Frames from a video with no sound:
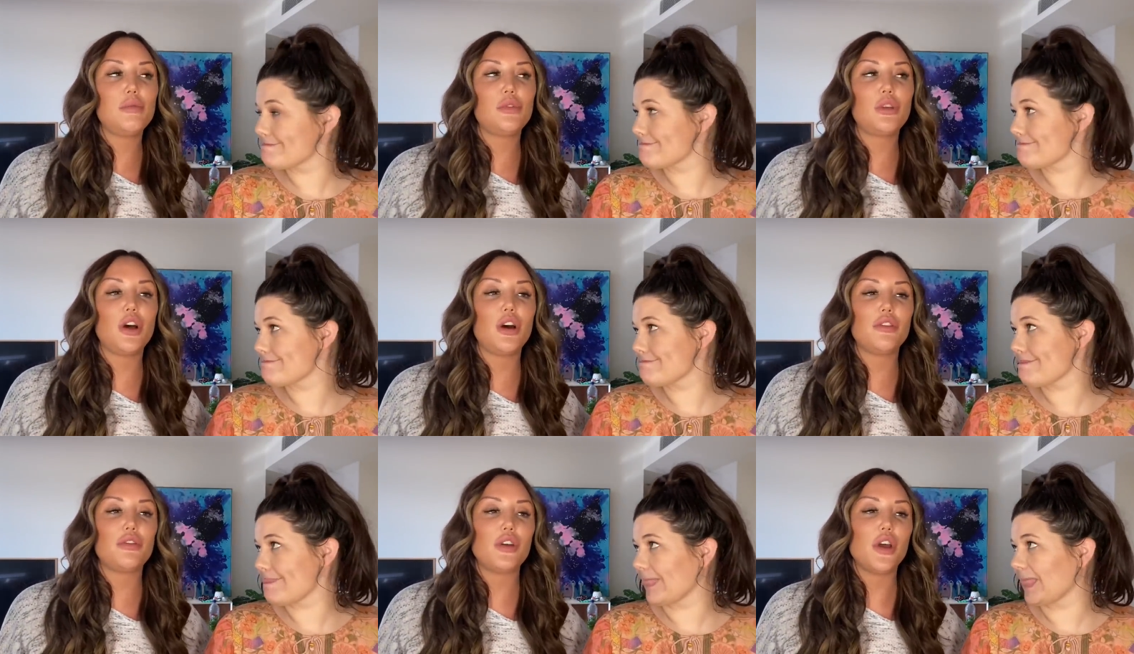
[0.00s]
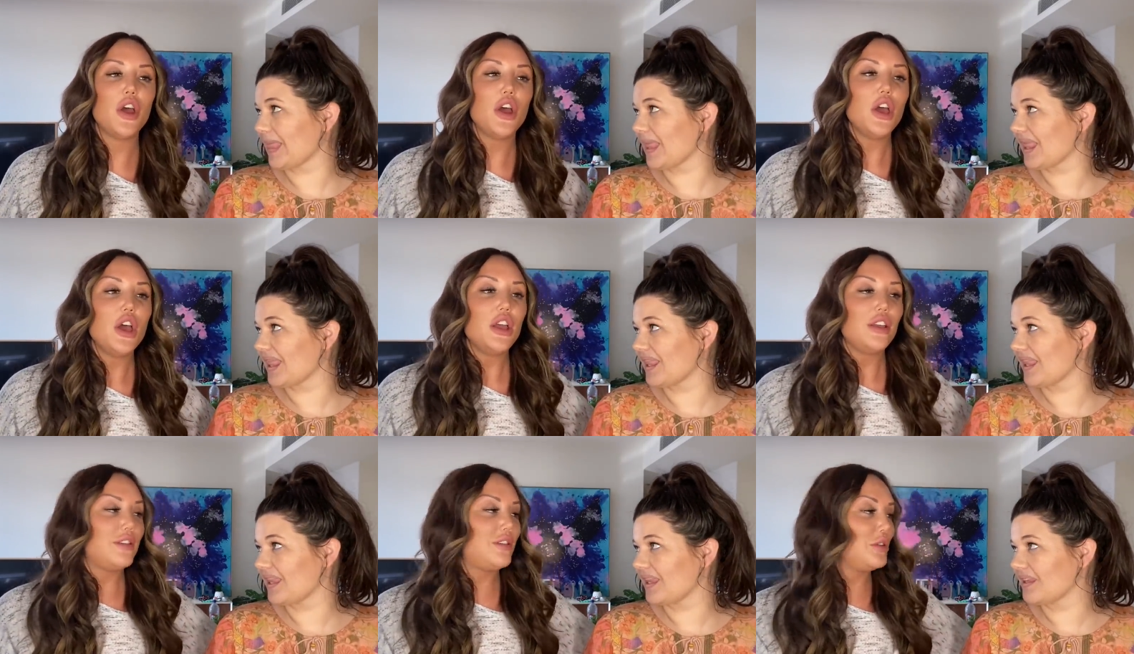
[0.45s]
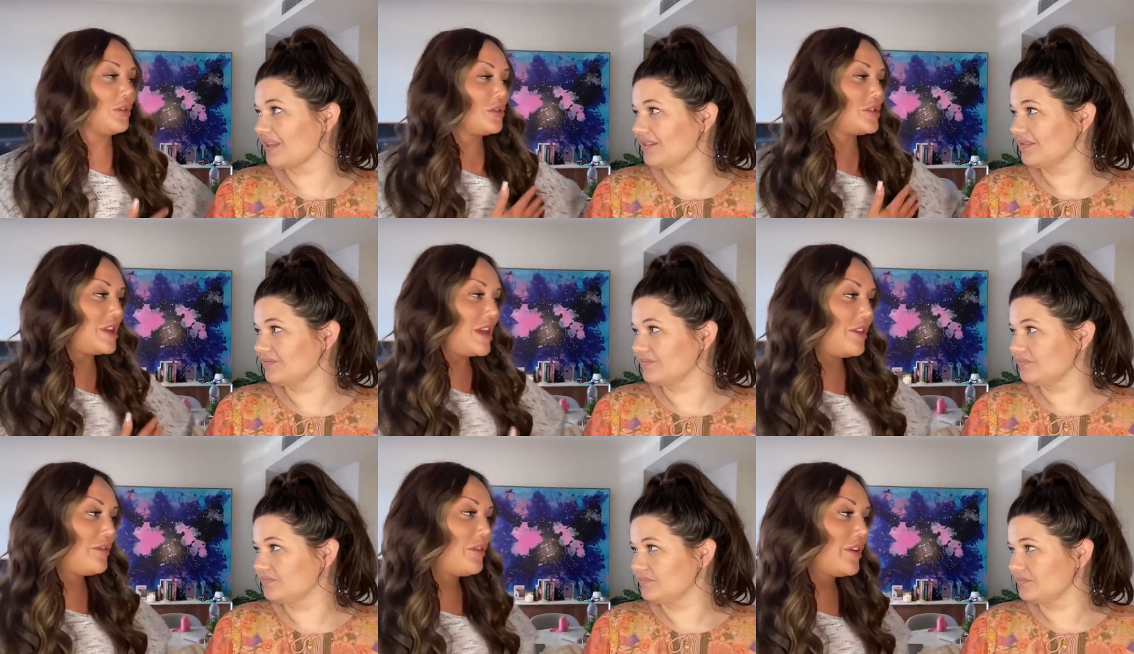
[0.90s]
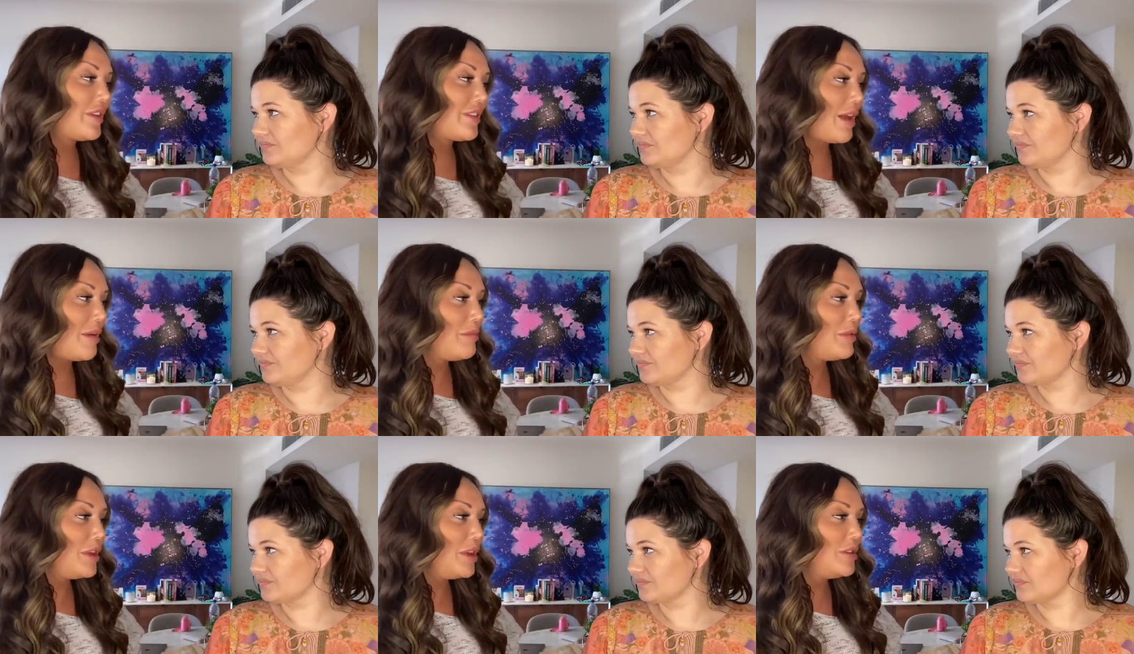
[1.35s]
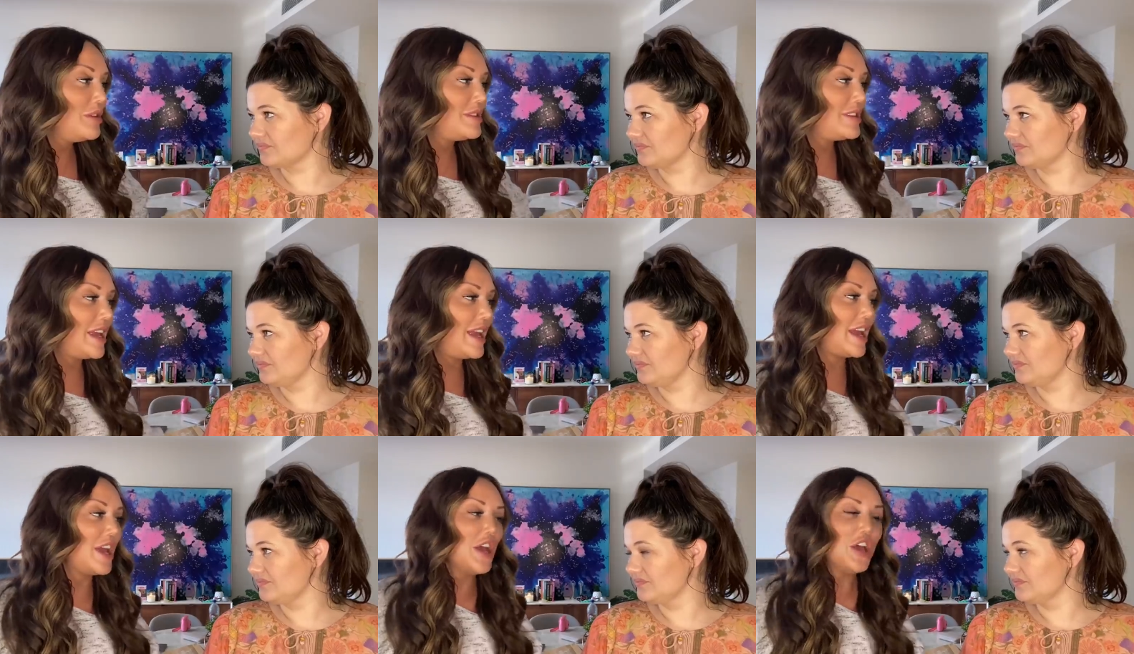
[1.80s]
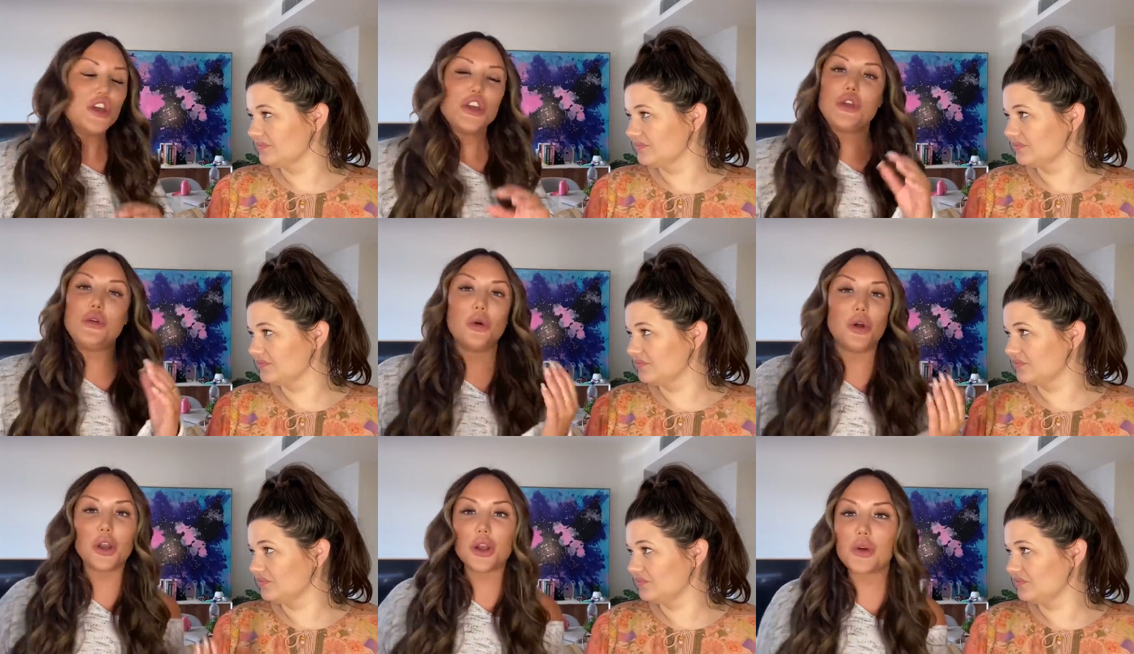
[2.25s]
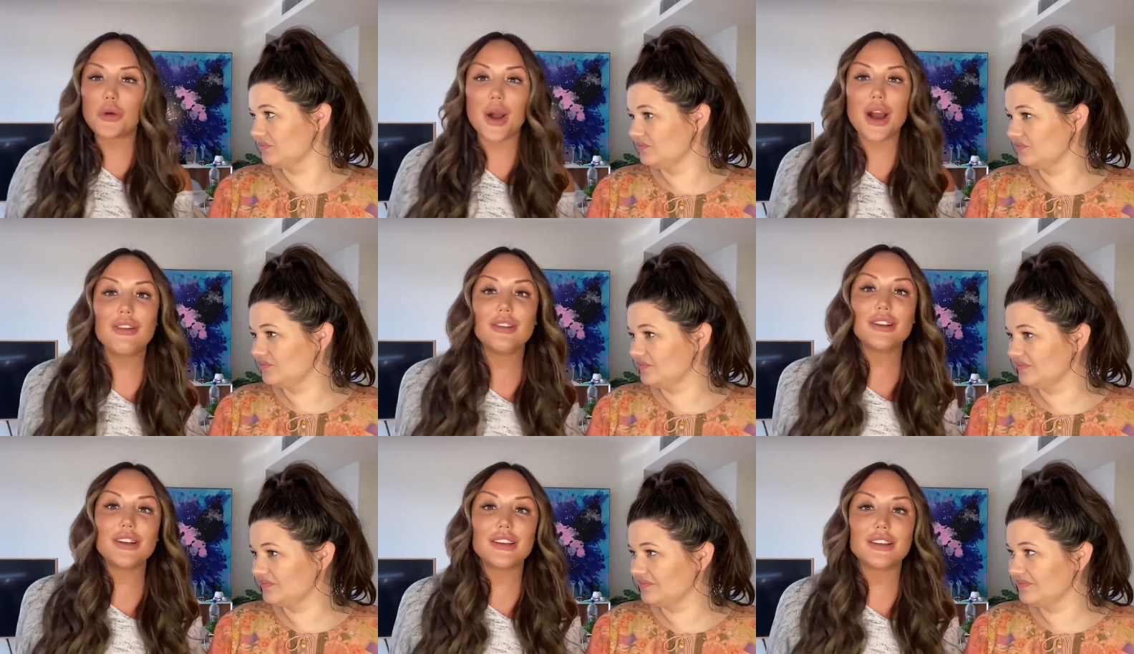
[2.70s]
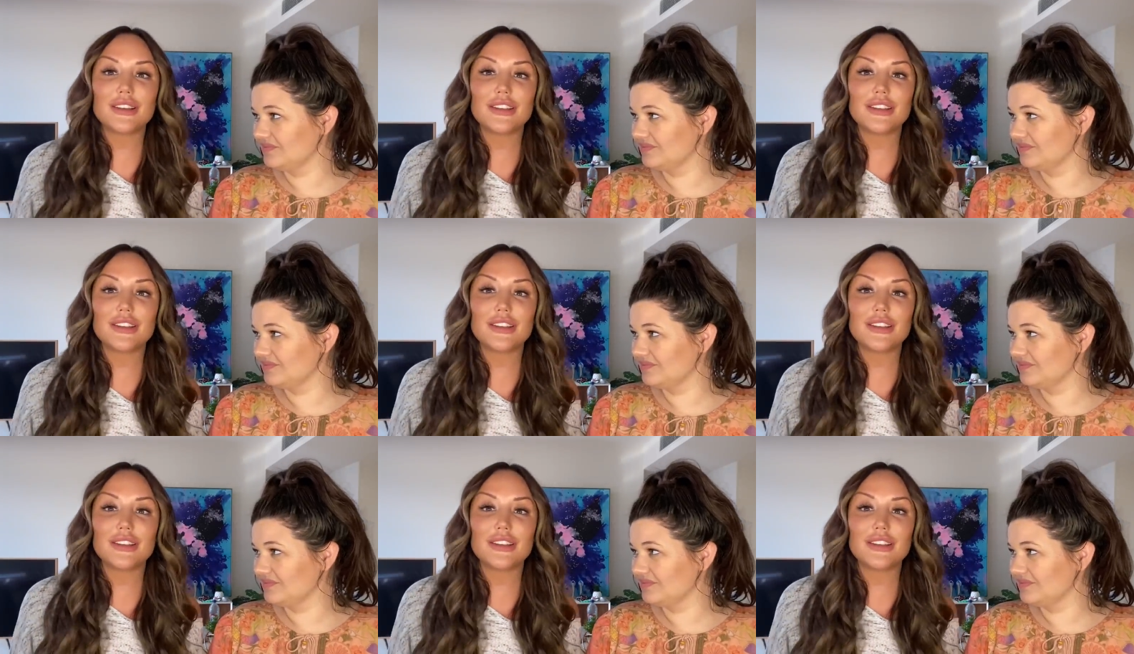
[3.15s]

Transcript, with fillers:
Speaker 1: of. So say for example, you say you want to go out.